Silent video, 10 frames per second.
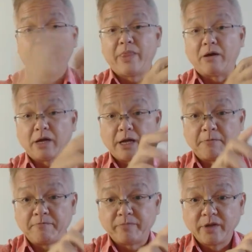Now,
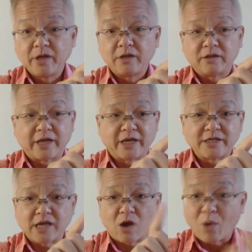
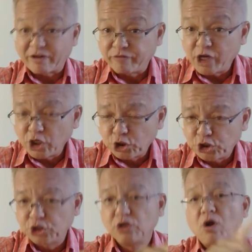there's white
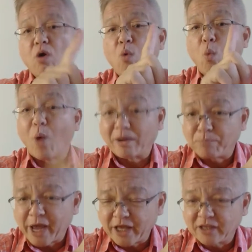fish, white
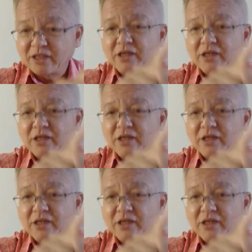bait,